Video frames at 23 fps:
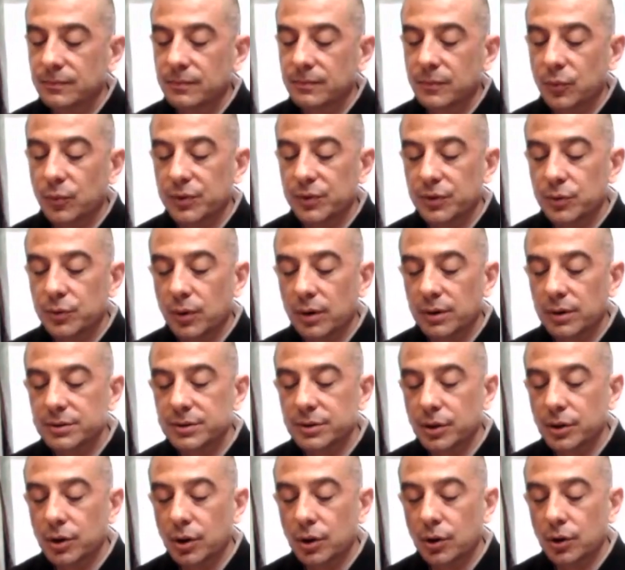When you want to
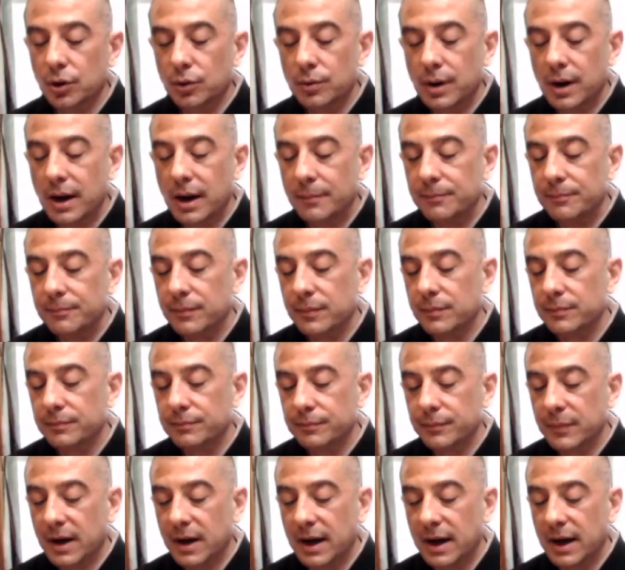know
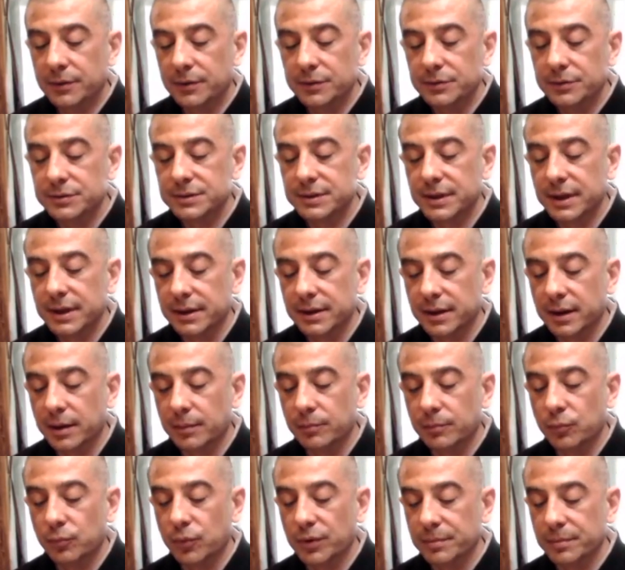how you stand
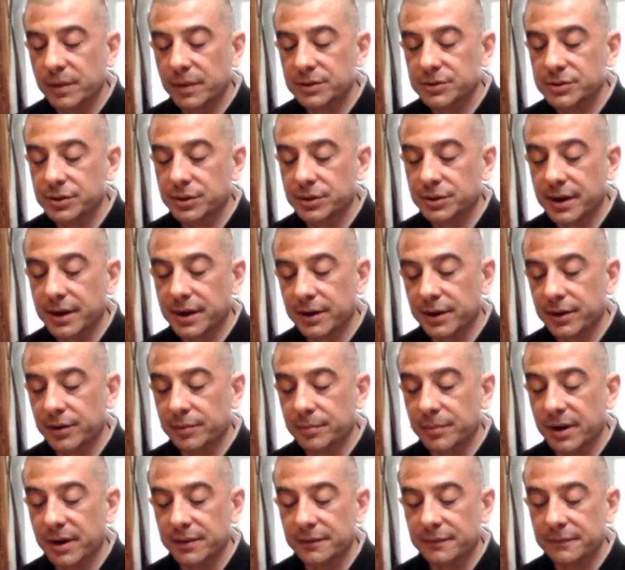up, we measure here
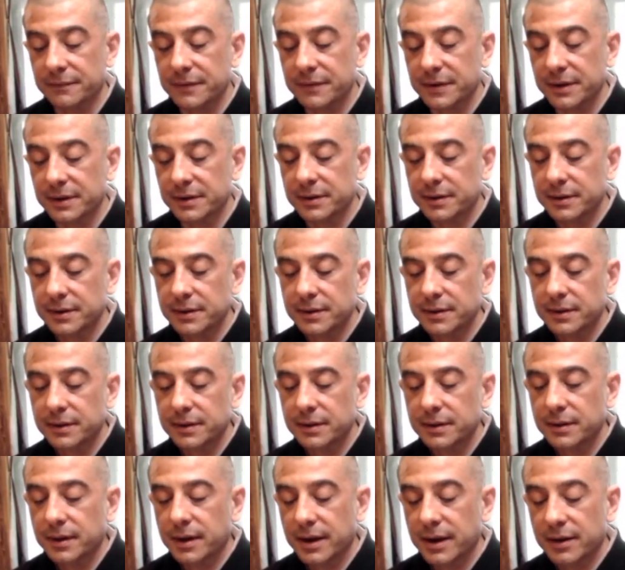by the feet
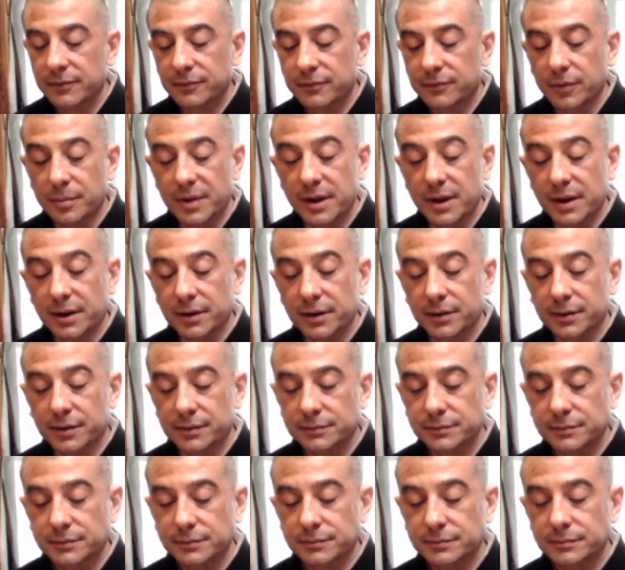and from here
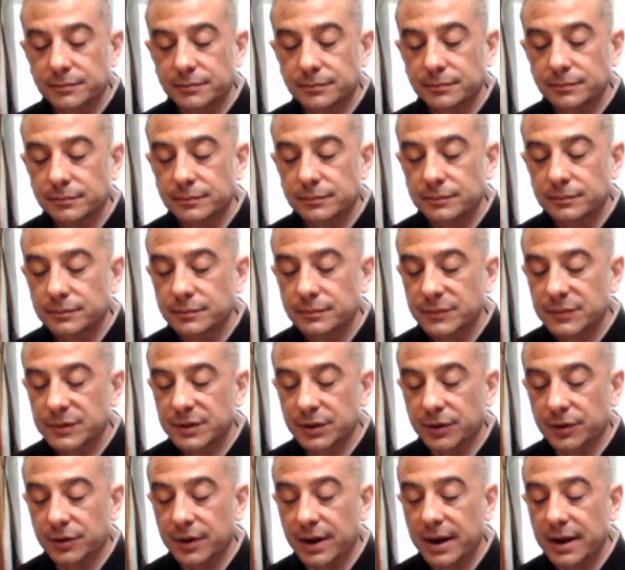to
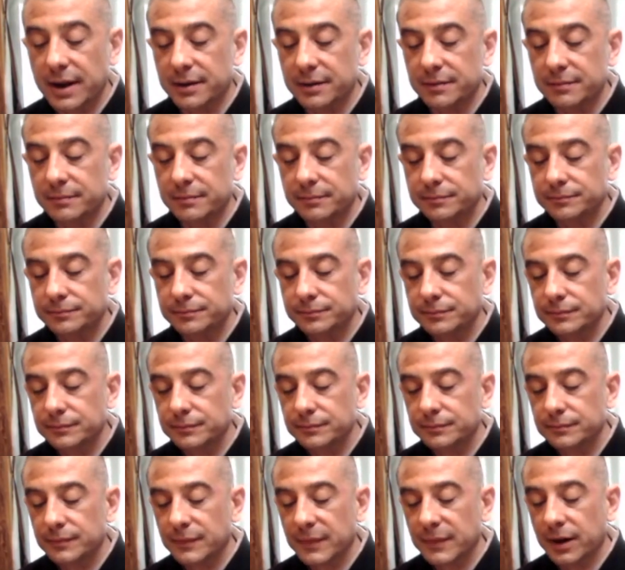your head.
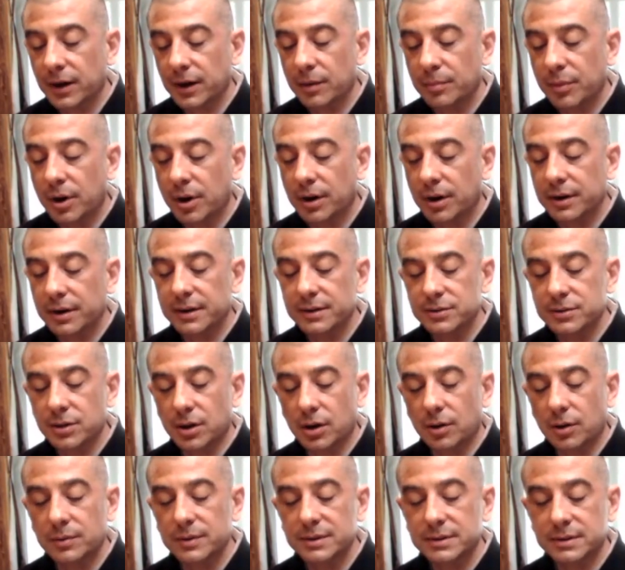And our body is
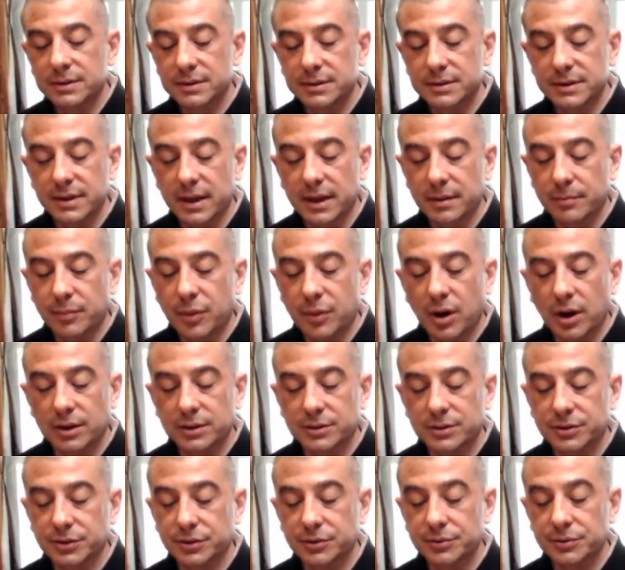always the same
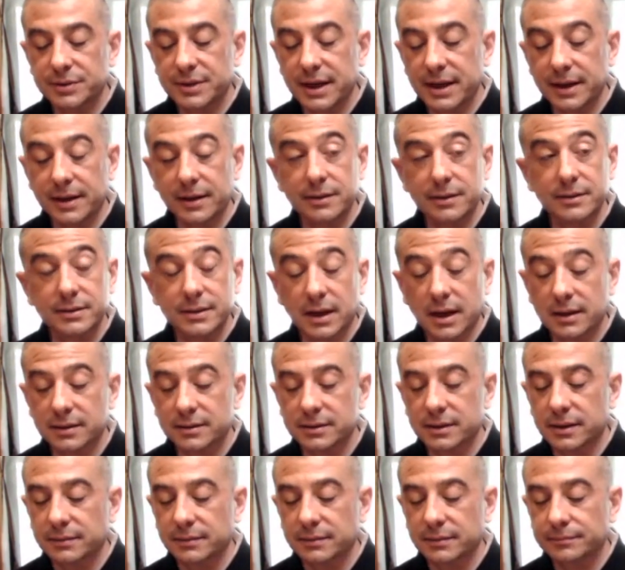posture you take in
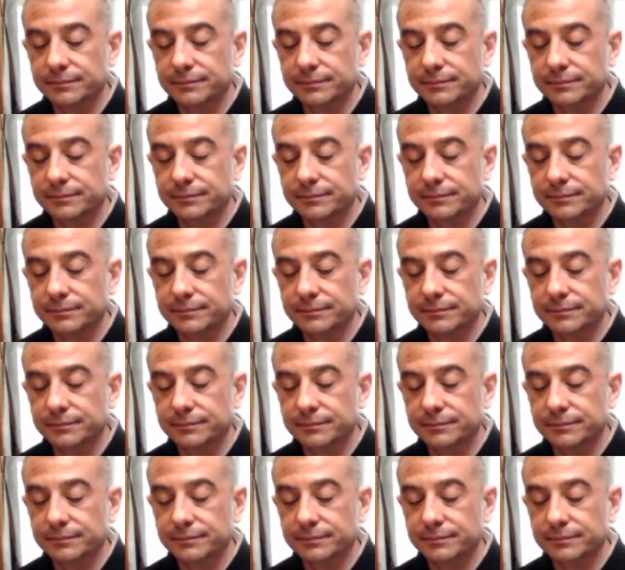Zazen.